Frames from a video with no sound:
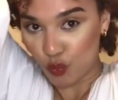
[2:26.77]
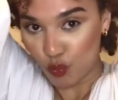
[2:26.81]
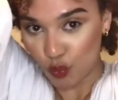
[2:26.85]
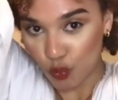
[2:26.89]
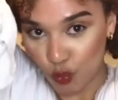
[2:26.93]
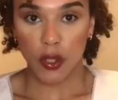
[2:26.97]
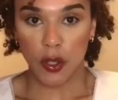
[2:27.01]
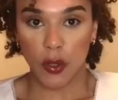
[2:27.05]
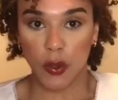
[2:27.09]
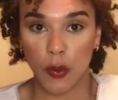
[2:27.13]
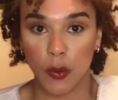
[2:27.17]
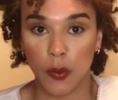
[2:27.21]

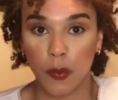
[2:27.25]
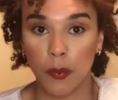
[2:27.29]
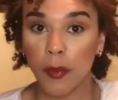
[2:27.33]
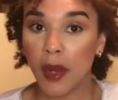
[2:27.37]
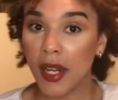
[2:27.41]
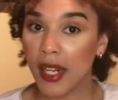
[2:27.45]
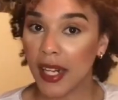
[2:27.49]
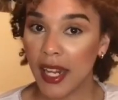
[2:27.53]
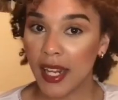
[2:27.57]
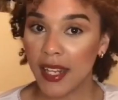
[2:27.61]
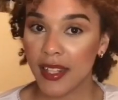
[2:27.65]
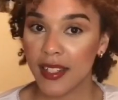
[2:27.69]
So my
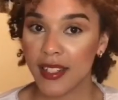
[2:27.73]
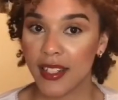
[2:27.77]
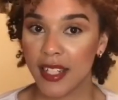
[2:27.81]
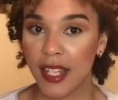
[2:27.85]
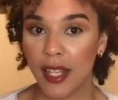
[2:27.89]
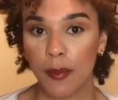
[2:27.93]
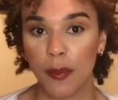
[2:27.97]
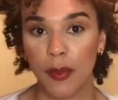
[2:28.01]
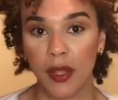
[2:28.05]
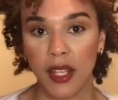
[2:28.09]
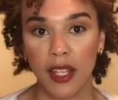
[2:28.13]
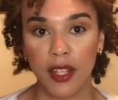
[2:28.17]
next
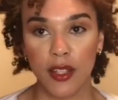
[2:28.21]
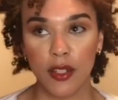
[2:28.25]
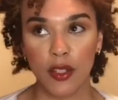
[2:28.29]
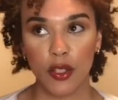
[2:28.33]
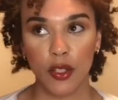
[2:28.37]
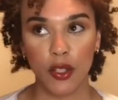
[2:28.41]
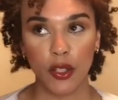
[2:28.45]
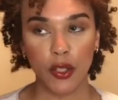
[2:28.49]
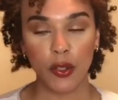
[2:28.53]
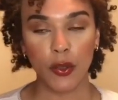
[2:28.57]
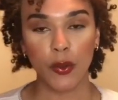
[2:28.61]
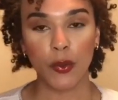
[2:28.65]
tip is
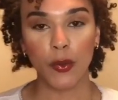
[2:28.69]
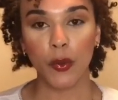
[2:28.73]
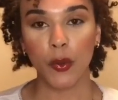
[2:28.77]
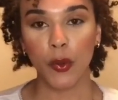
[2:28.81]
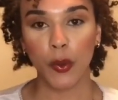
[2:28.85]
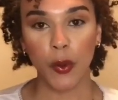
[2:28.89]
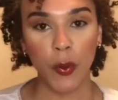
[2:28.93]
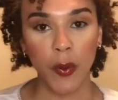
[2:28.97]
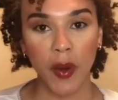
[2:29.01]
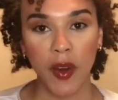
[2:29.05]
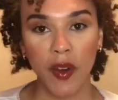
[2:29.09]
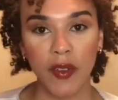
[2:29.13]
to
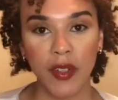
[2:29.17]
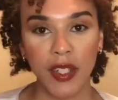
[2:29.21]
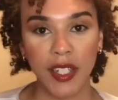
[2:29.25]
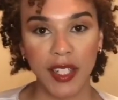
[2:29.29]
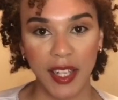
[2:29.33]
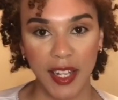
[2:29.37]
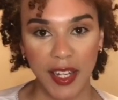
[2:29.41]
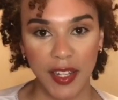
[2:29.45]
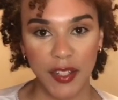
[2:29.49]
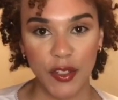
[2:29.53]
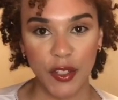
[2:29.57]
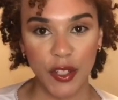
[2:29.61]
go out in
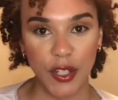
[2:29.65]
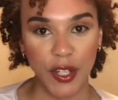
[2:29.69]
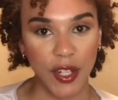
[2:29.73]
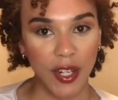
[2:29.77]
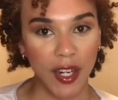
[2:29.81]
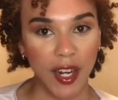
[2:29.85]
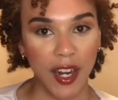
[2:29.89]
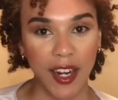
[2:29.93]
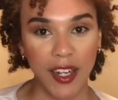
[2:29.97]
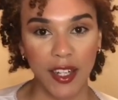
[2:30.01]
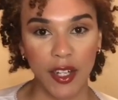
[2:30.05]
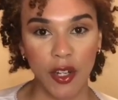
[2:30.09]
nature.
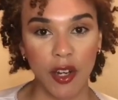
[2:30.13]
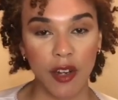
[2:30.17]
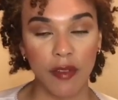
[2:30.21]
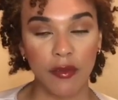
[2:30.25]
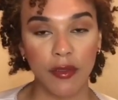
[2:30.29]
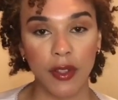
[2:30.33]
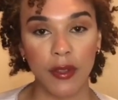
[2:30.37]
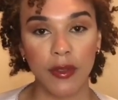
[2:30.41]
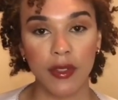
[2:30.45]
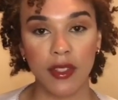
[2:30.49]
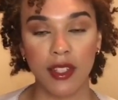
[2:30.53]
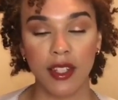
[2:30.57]
I know I've
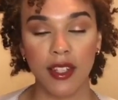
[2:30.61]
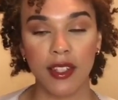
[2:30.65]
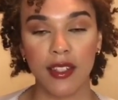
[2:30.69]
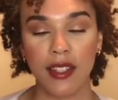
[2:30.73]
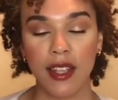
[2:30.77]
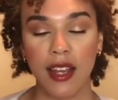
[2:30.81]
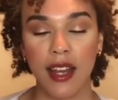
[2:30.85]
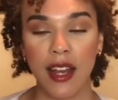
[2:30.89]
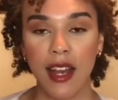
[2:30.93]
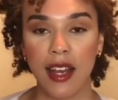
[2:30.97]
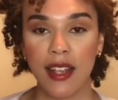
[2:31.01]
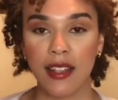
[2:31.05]
used this
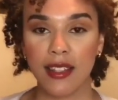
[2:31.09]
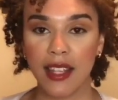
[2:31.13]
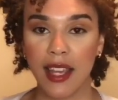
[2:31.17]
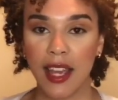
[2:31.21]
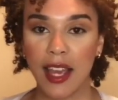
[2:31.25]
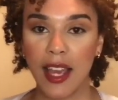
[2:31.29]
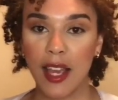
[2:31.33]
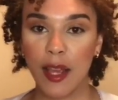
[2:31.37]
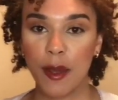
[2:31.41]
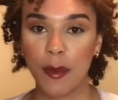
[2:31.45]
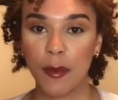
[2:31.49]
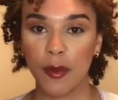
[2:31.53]
as
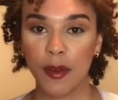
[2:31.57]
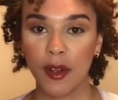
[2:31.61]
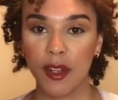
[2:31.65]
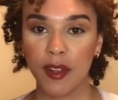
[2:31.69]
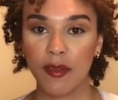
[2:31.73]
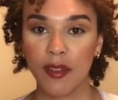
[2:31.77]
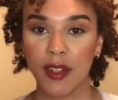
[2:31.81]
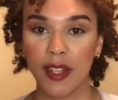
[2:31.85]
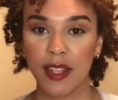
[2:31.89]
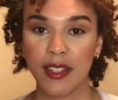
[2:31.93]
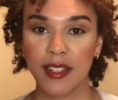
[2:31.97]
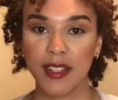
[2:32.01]
a
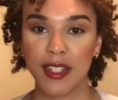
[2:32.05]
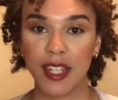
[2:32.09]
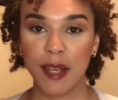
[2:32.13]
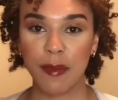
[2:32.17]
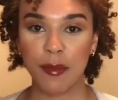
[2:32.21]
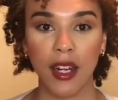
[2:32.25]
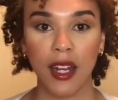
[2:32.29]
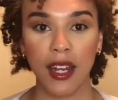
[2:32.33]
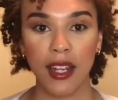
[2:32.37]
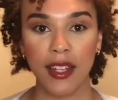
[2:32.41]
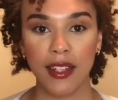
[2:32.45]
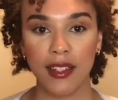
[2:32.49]
previous tip.
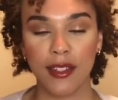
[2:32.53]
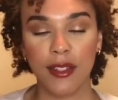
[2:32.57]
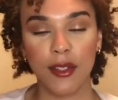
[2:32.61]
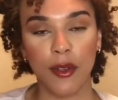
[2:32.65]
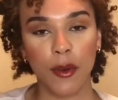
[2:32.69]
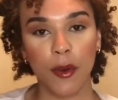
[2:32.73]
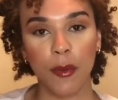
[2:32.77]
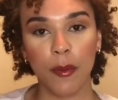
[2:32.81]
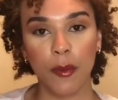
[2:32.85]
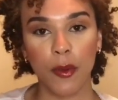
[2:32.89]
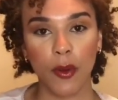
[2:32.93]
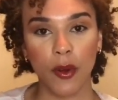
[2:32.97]
It's so
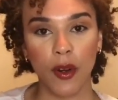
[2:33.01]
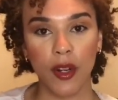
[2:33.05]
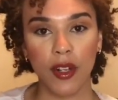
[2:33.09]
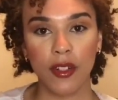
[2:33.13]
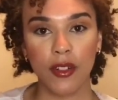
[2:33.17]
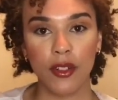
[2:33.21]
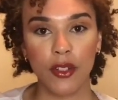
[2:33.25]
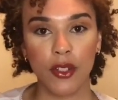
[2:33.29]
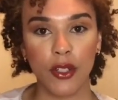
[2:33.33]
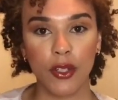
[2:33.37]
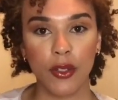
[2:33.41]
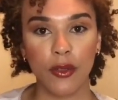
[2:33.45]
important
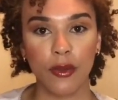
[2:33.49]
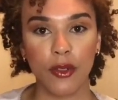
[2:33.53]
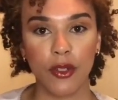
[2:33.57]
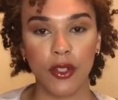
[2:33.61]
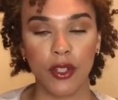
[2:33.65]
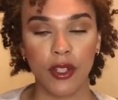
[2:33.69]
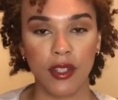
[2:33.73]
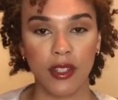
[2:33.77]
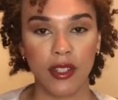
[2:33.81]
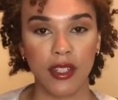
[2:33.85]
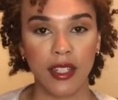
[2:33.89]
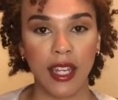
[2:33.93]
to
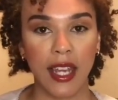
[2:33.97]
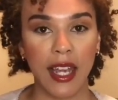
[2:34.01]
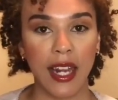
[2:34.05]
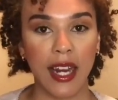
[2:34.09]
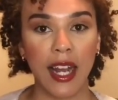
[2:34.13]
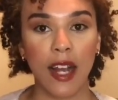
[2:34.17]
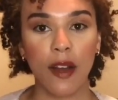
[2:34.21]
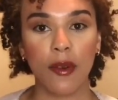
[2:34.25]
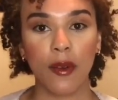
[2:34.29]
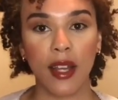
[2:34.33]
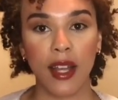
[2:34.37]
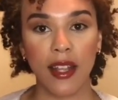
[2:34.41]
just get
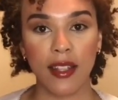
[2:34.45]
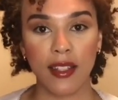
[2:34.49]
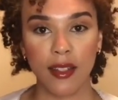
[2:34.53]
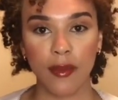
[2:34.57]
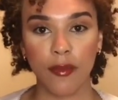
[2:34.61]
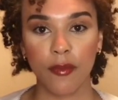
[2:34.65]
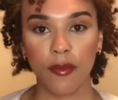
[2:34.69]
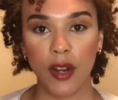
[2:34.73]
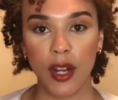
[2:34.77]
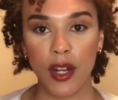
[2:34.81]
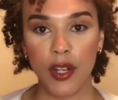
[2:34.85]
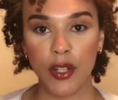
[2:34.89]
out, get some
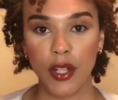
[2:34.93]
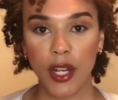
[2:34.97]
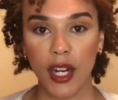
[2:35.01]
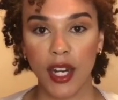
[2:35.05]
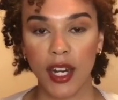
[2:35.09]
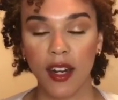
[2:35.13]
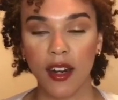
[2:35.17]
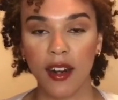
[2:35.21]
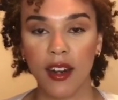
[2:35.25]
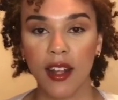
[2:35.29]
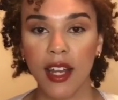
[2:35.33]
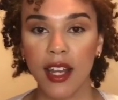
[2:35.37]
fresh air.